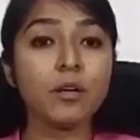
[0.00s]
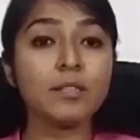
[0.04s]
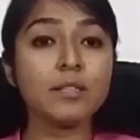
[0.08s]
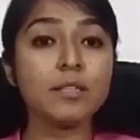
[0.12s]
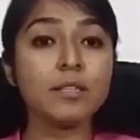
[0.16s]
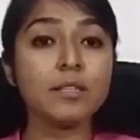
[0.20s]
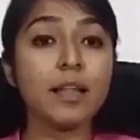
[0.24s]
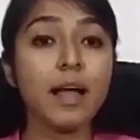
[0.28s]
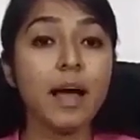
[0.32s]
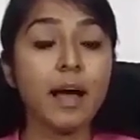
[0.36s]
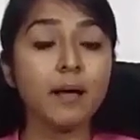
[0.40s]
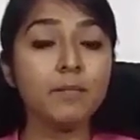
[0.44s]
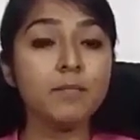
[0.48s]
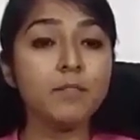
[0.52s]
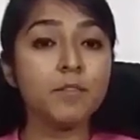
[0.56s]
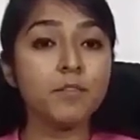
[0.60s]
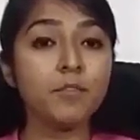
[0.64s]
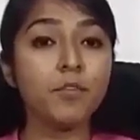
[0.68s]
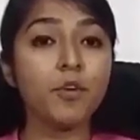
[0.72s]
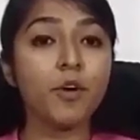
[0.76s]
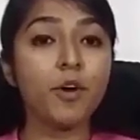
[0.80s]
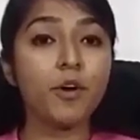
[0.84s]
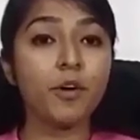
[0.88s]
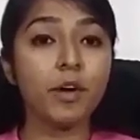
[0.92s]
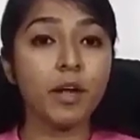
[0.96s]
slabs of
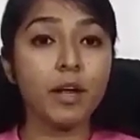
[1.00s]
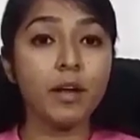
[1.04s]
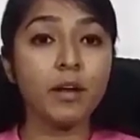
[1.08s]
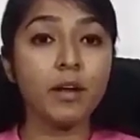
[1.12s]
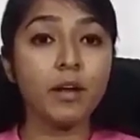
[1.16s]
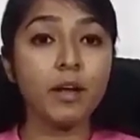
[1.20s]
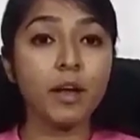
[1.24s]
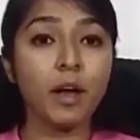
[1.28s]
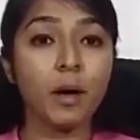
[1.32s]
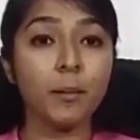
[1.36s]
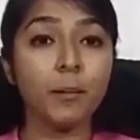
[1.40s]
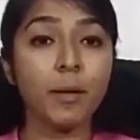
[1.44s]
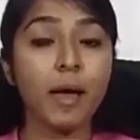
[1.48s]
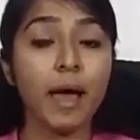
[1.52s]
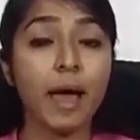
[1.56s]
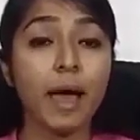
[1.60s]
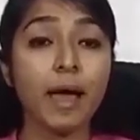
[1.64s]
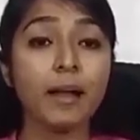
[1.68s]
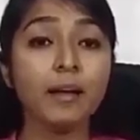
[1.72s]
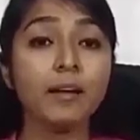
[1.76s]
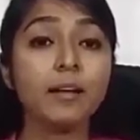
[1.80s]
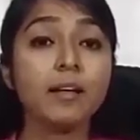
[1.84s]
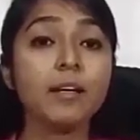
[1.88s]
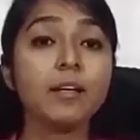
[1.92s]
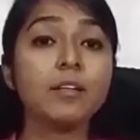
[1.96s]
your income
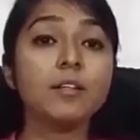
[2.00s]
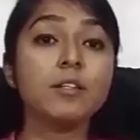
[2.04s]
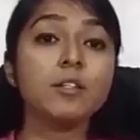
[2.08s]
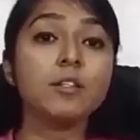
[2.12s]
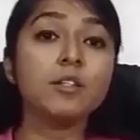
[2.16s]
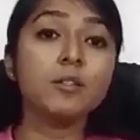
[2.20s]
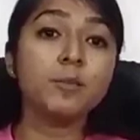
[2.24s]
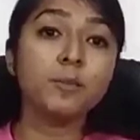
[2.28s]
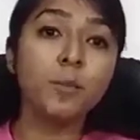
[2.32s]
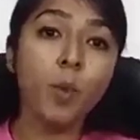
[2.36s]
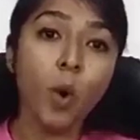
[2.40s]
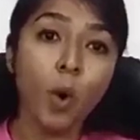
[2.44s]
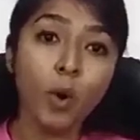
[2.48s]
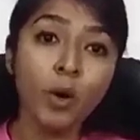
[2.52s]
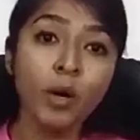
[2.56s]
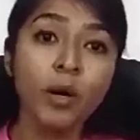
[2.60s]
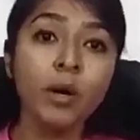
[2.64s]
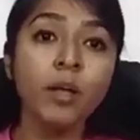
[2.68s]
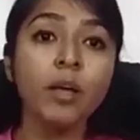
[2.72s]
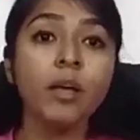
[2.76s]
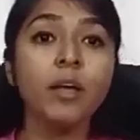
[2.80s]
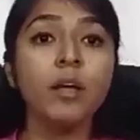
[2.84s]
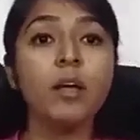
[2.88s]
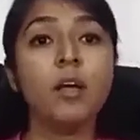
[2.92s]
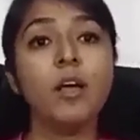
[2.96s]
and
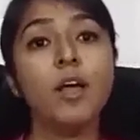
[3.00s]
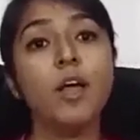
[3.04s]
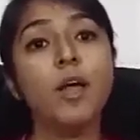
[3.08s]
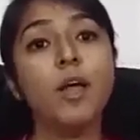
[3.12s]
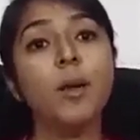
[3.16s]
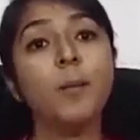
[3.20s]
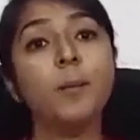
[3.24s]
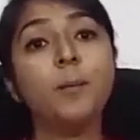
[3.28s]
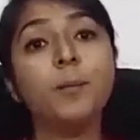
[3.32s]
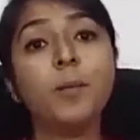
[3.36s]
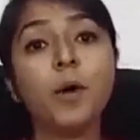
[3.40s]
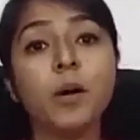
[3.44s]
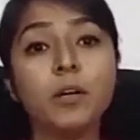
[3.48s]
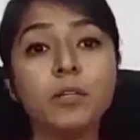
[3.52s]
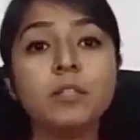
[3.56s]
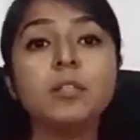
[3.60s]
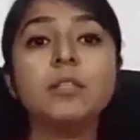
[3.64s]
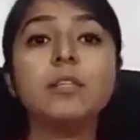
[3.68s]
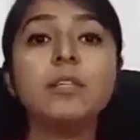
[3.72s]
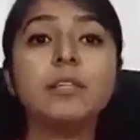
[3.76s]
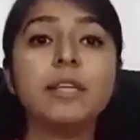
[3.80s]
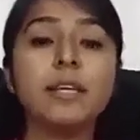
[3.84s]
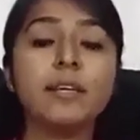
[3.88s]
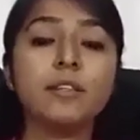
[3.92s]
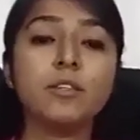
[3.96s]
corresponding
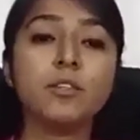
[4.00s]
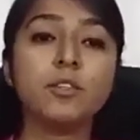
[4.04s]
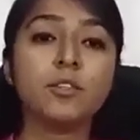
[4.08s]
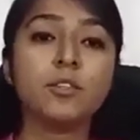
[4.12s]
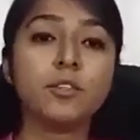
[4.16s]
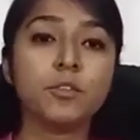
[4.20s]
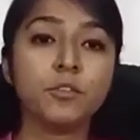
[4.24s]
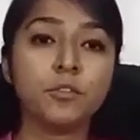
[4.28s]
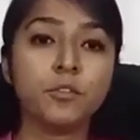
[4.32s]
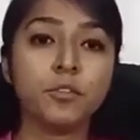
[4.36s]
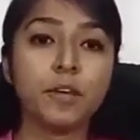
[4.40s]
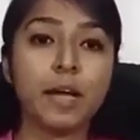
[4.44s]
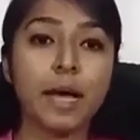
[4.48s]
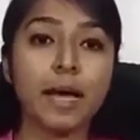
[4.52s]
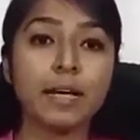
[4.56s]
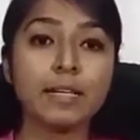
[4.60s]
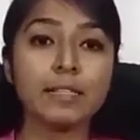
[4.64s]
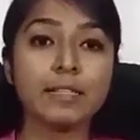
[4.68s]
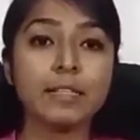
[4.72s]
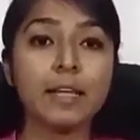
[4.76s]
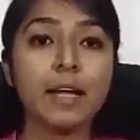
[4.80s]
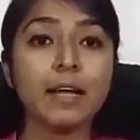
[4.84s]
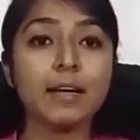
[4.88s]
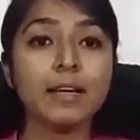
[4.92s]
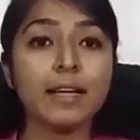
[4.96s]
percentages of tax
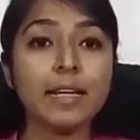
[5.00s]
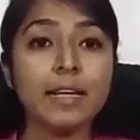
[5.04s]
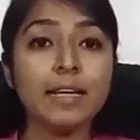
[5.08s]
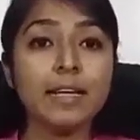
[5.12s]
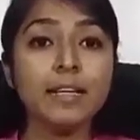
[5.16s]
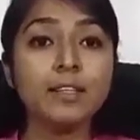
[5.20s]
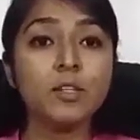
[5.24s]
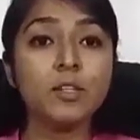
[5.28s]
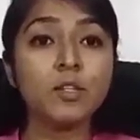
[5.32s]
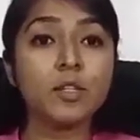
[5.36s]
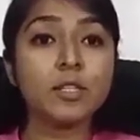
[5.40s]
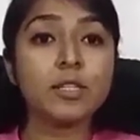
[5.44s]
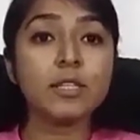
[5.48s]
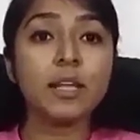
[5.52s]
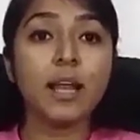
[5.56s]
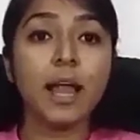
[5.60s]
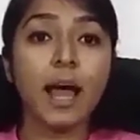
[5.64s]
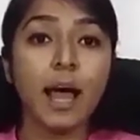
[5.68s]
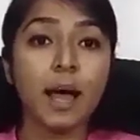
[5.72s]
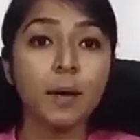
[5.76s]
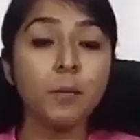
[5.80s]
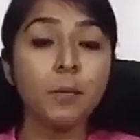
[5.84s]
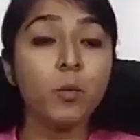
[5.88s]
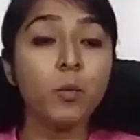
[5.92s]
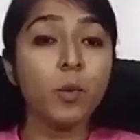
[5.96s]
that each
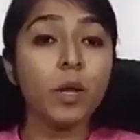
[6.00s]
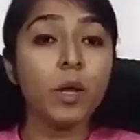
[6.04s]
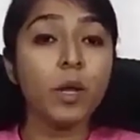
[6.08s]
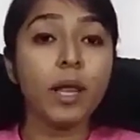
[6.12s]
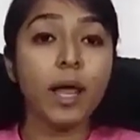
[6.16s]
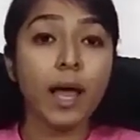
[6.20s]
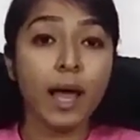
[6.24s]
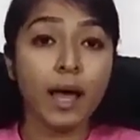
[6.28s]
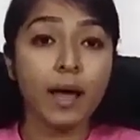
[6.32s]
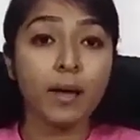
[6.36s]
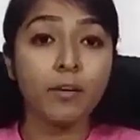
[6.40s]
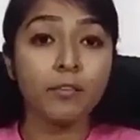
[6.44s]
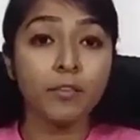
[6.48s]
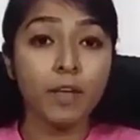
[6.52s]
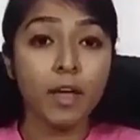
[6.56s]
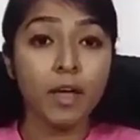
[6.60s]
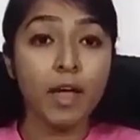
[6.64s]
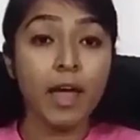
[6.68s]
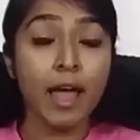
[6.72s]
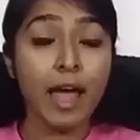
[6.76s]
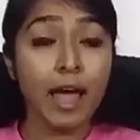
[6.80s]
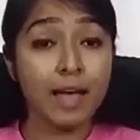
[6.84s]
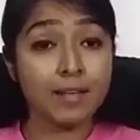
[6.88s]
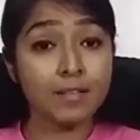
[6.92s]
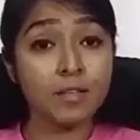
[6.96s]
slab will have
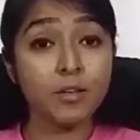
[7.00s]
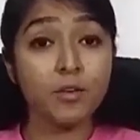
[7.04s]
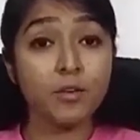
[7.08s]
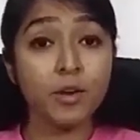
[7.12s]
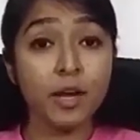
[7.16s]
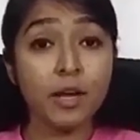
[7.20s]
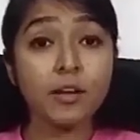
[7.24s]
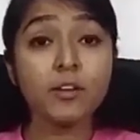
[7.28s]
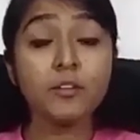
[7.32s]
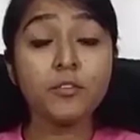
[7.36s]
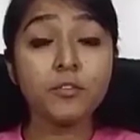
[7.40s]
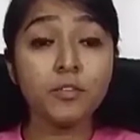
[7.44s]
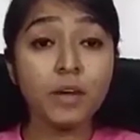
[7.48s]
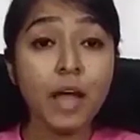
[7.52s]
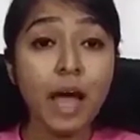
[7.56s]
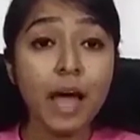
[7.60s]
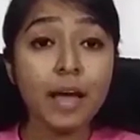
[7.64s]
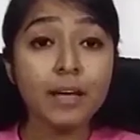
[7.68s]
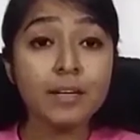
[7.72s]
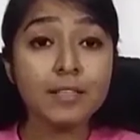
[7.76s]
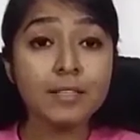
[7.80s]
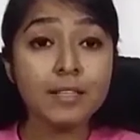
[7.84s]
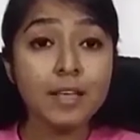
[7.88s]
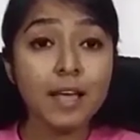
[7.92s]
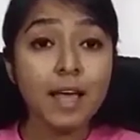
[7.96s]
as a rate of
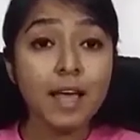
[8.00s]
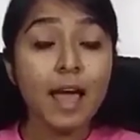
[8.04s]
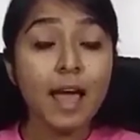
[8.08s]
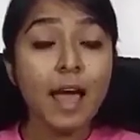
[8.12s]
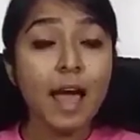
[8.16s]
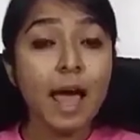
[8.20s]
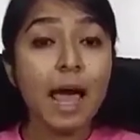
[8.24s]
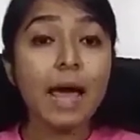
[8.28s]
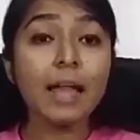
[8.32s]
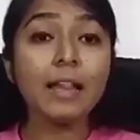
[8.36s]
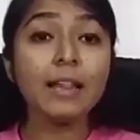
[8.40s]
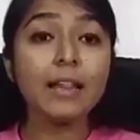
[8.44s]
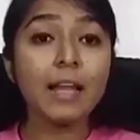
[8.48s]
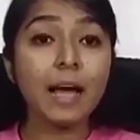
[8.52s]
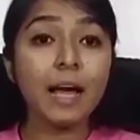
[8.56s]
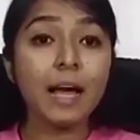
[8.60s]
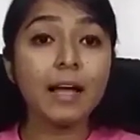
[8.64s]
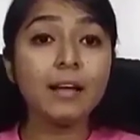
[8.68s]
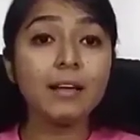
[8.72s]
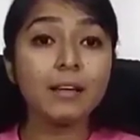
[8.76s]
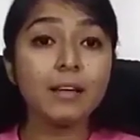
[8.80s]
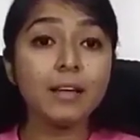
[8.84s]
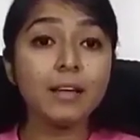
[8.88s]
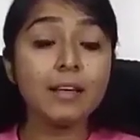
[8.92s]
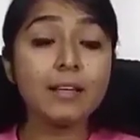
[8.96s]
tax, and
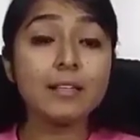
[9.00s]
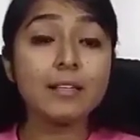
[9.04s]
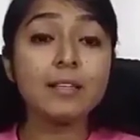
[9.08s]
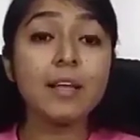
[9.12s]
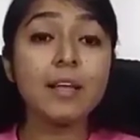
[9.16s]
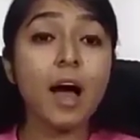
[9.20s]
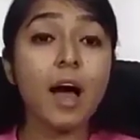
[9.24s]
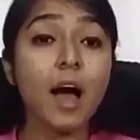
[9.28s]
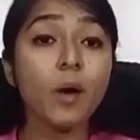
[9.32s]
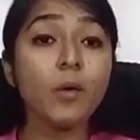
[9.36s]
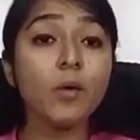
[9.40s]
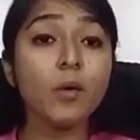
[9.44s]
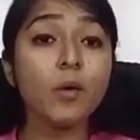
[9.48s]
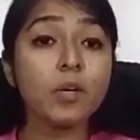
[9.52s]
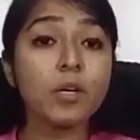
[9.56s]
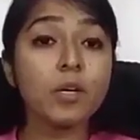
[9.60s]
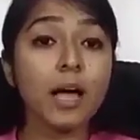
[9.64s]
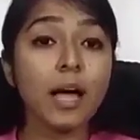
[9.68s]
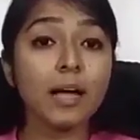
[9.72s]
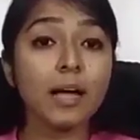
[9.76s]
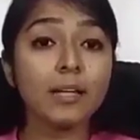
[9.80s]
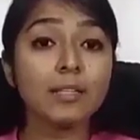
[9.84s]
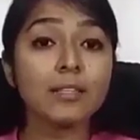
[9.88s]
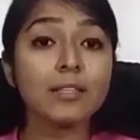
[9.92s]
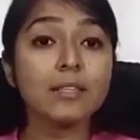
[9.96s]
that is how your
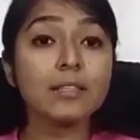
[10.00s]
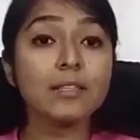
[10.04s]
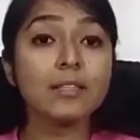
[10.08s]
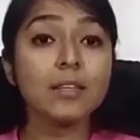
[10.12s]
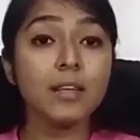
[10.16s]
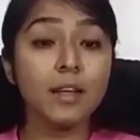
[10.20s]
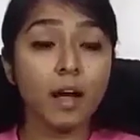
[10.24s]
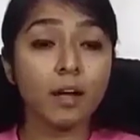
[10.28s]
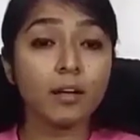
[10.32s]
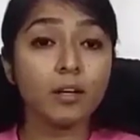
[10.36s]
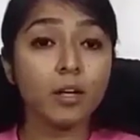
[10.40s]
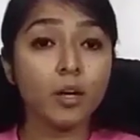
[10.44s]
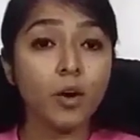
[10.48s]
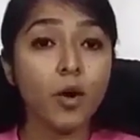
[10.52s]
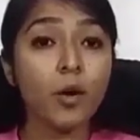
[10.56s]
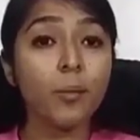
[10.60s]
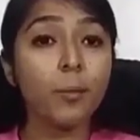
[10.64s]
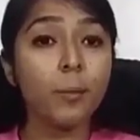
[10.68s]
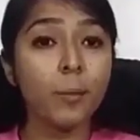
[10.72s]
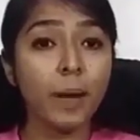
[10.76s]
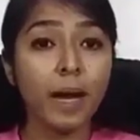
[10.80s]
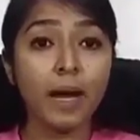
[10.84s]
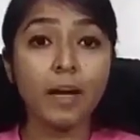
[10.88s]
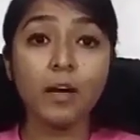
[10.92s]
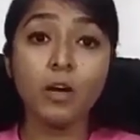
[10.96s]
tax is deducted or
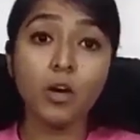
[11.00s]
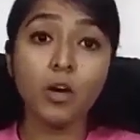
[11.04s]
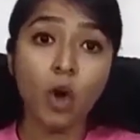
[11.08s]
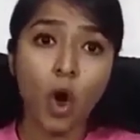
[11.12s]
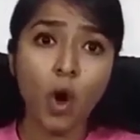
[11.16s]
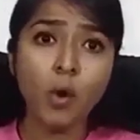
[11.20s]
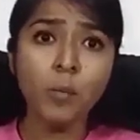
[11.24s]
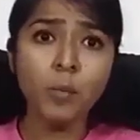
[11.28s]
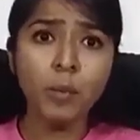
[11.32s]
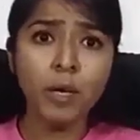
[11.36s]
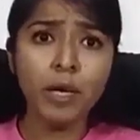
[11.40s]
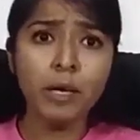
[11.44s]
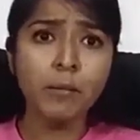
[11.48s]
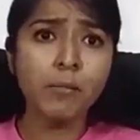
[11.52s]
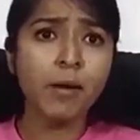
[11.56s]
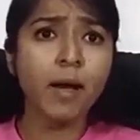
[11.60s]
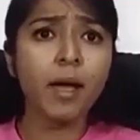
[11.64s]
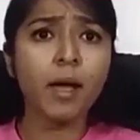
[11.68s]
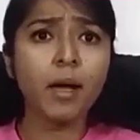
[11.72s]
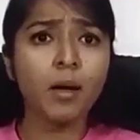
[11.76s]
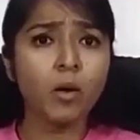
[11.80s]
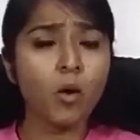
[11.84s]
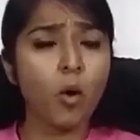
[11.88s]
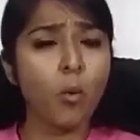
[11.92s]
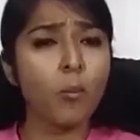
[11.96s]
paid normally by
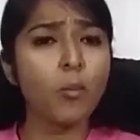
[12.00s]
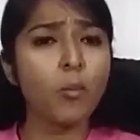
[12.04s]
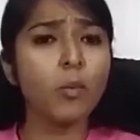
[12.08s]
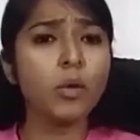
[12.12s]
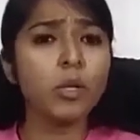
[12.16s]
a normal